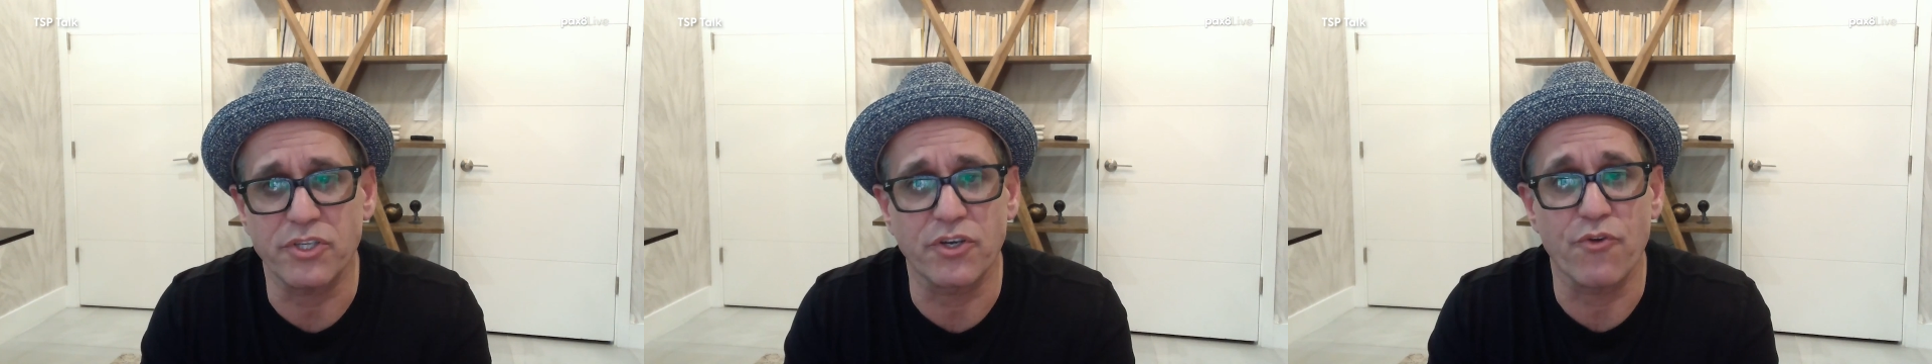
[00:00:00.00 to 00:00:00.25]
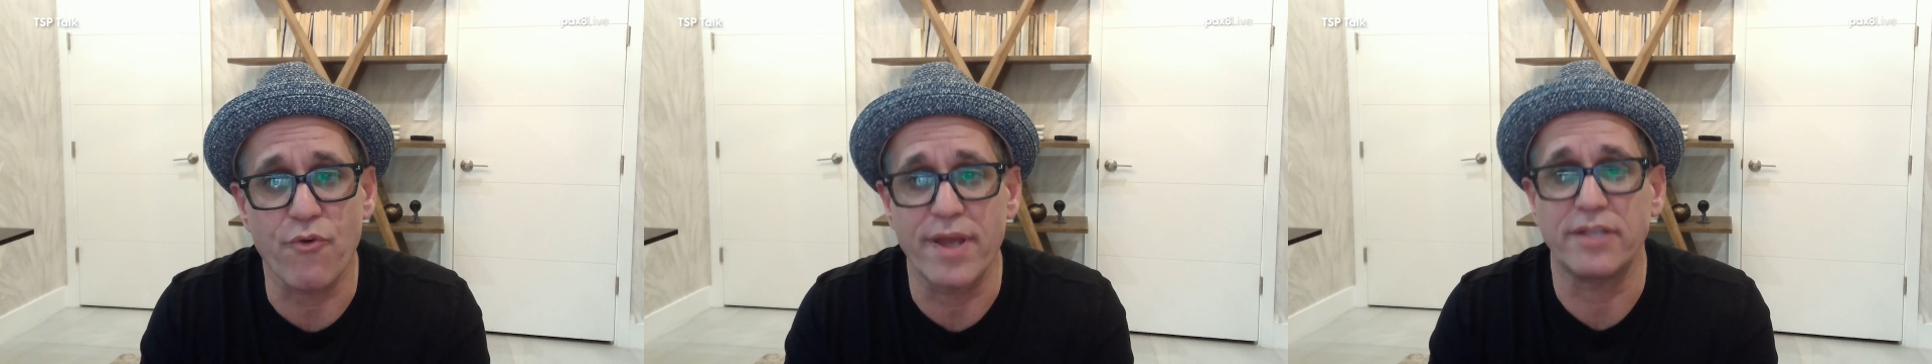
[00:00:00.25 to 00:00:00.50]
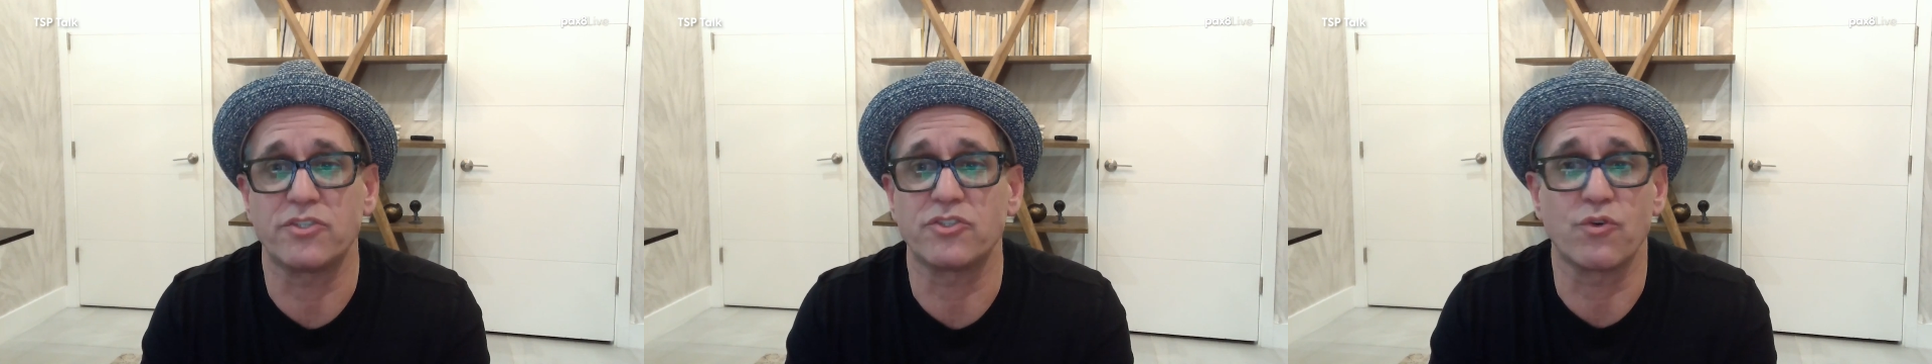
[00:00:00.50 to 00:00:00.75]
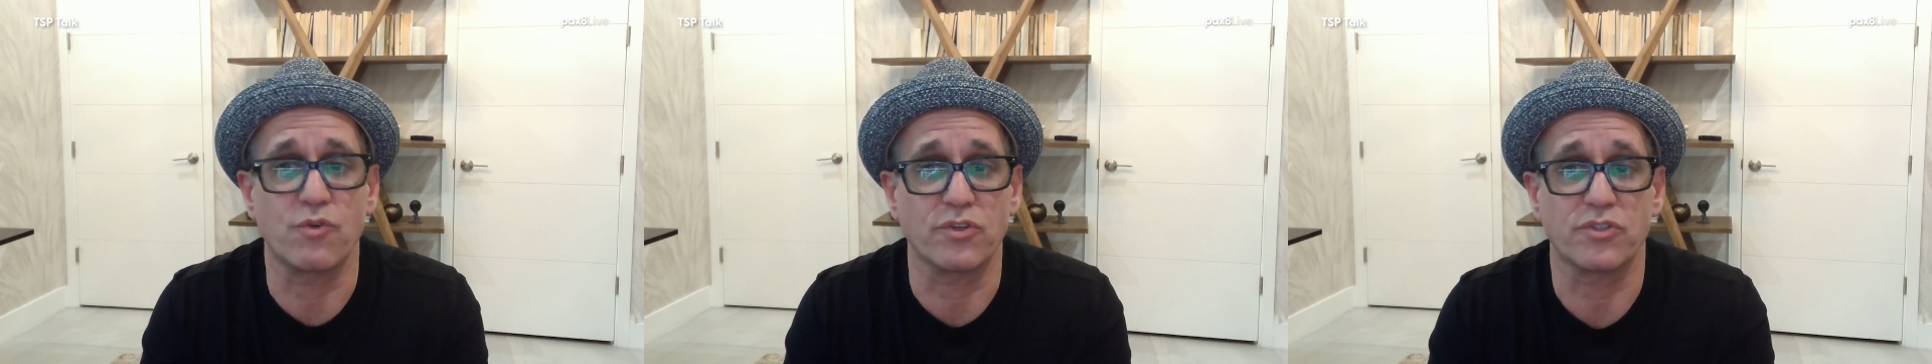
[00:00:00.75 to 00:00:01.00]
a great
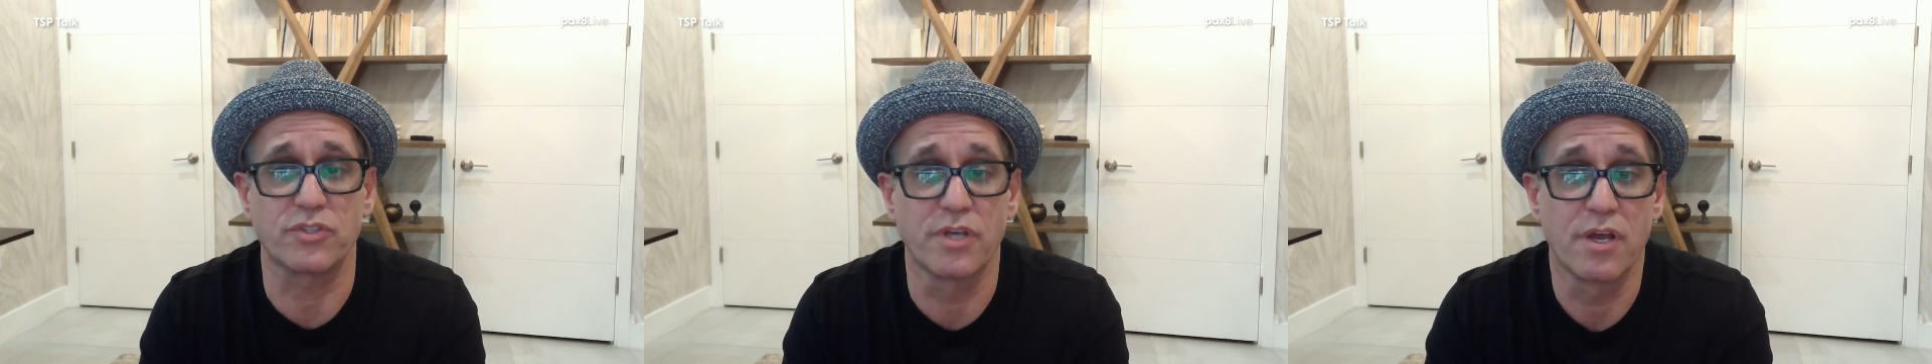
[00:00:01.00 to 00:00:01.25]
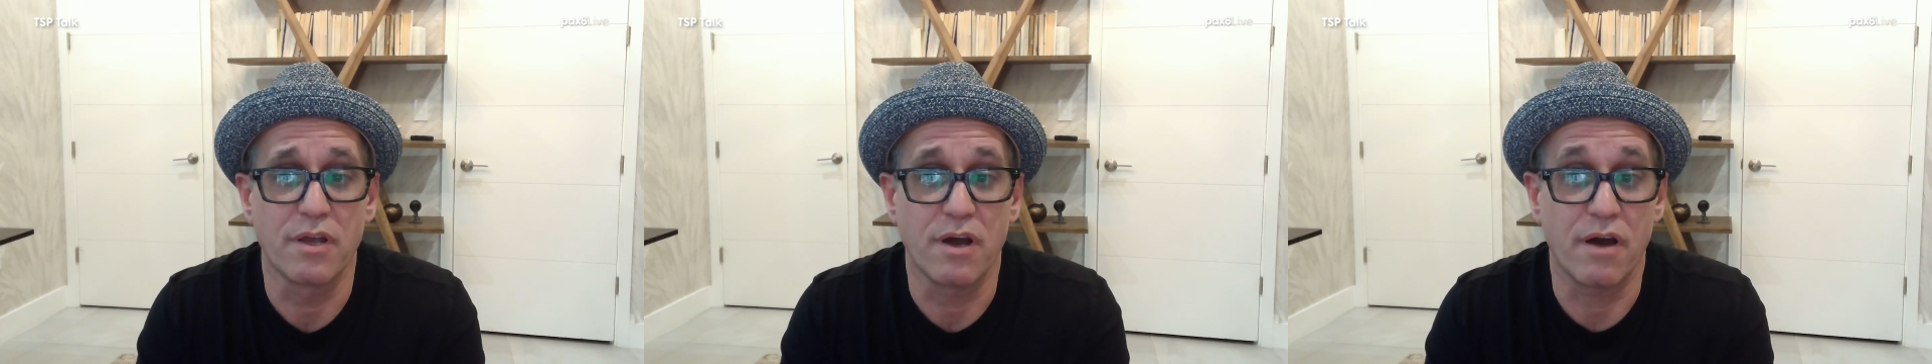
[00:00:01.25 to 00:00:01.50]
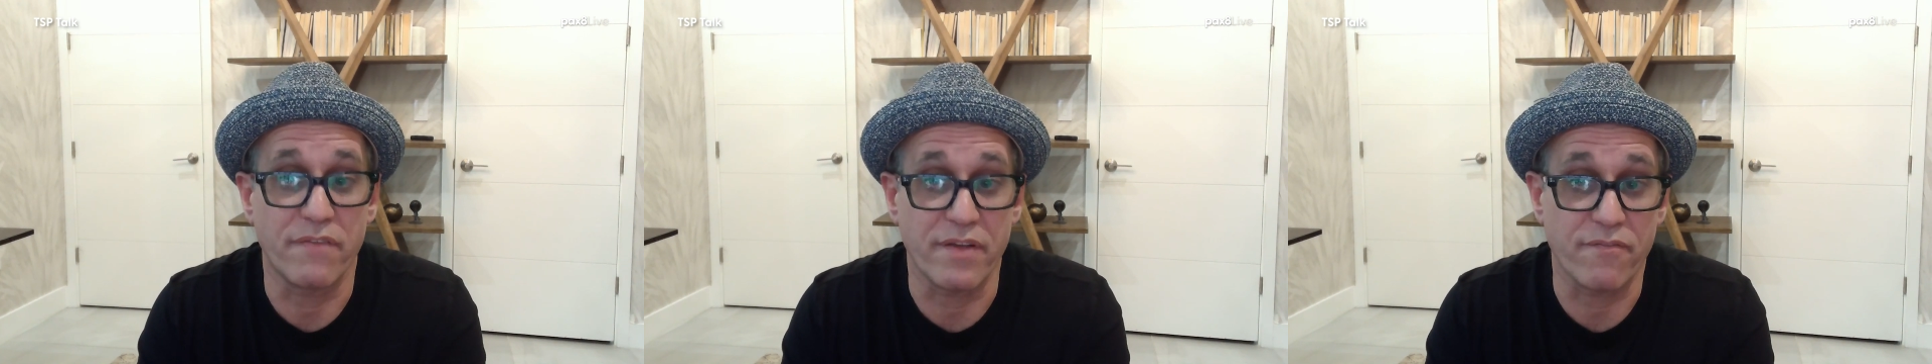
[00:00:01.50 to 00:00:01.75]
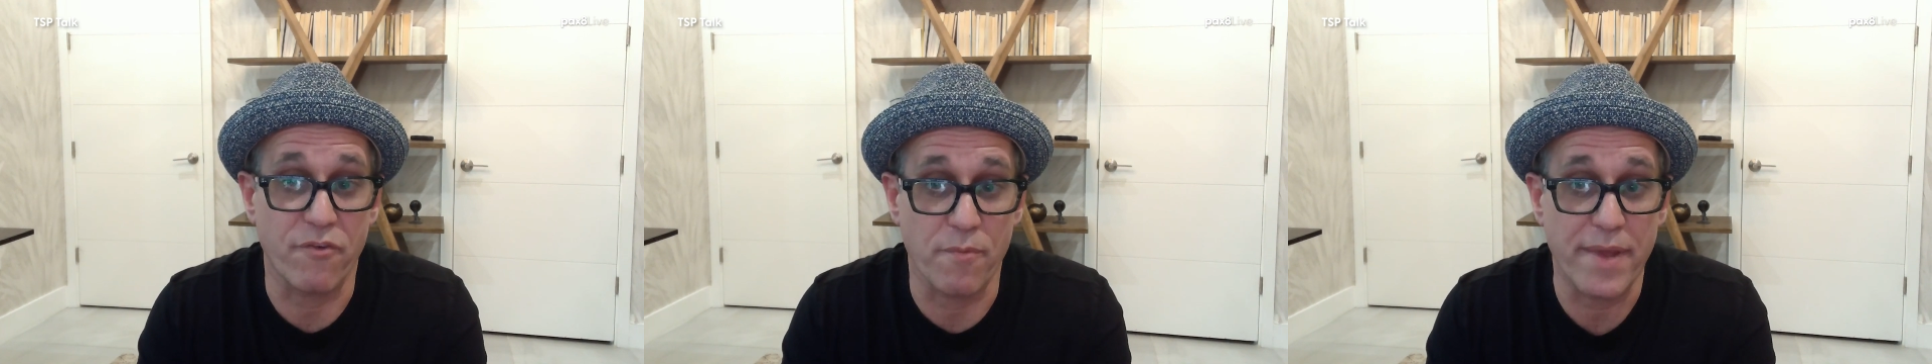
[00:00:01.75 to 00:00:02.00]
source of
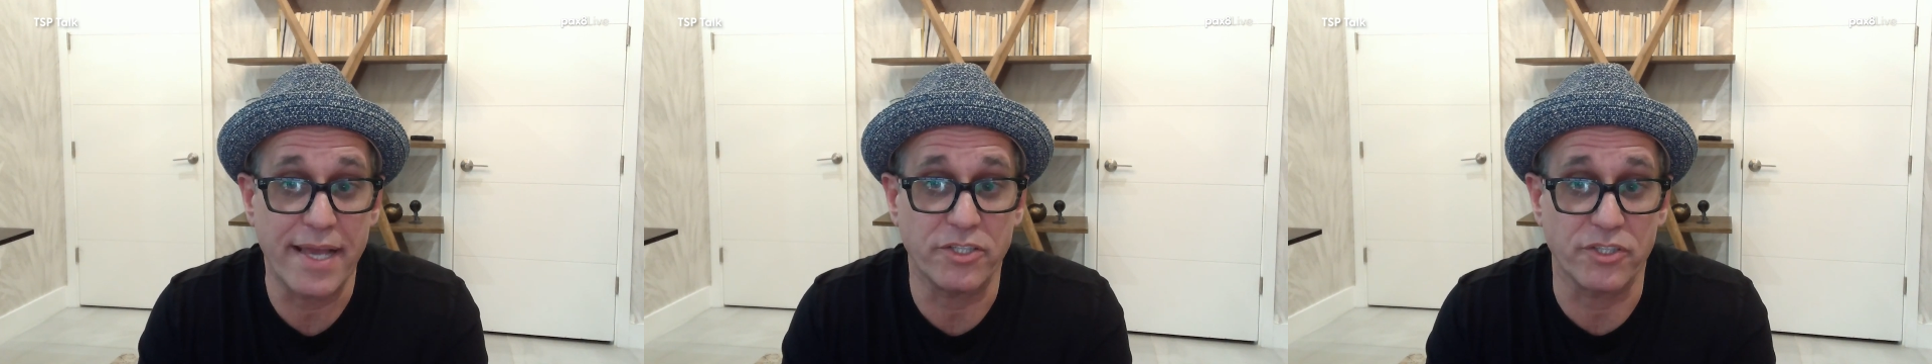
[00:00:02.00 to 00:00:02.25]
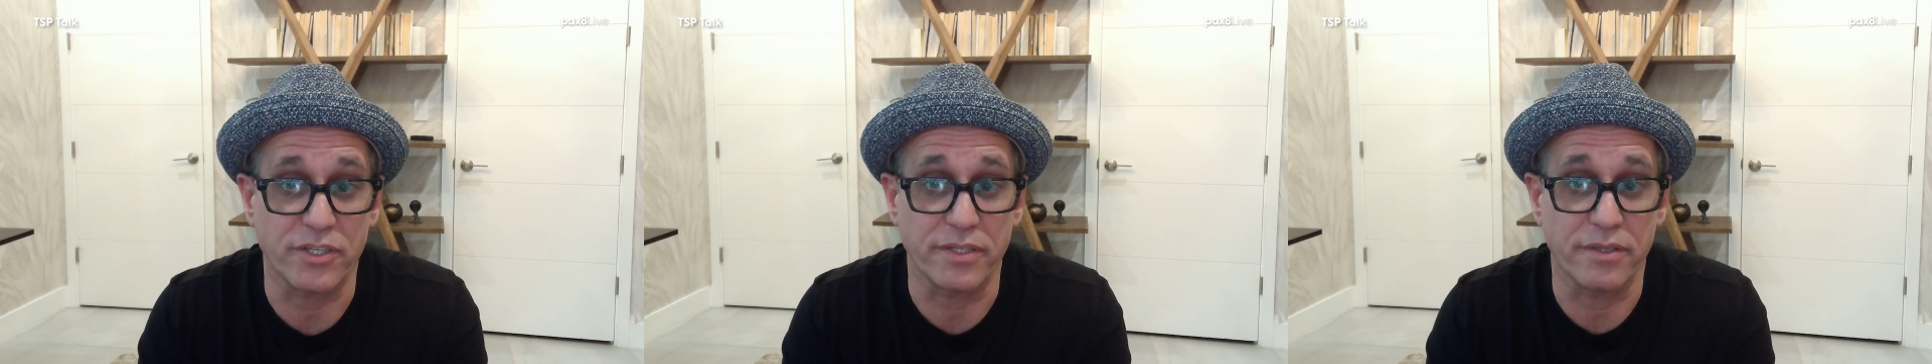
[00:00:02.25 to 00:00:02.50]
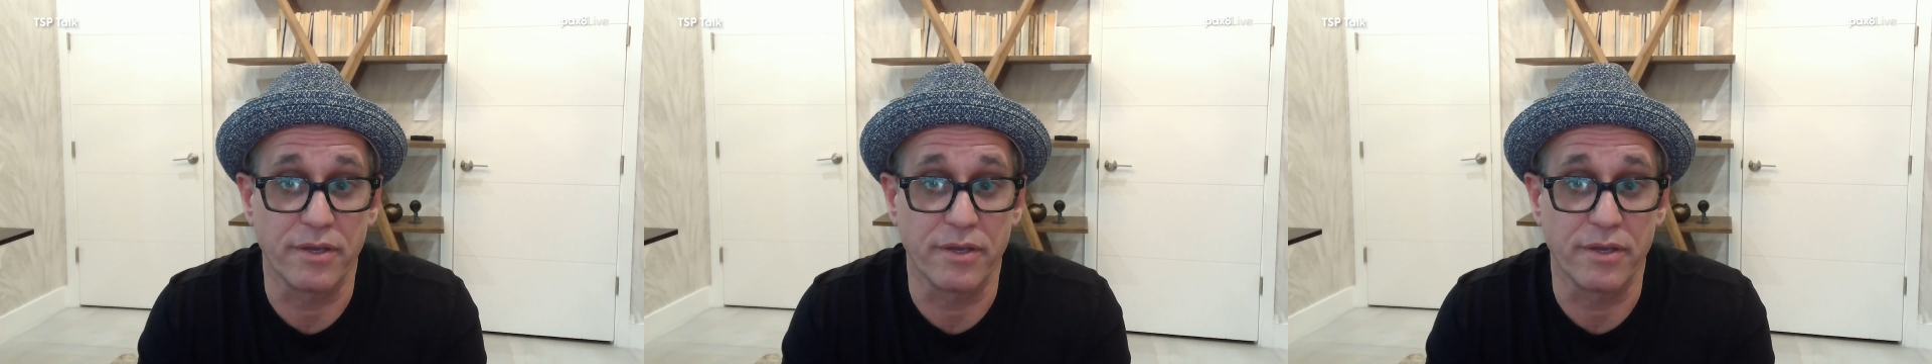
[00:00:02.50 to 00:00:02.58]
information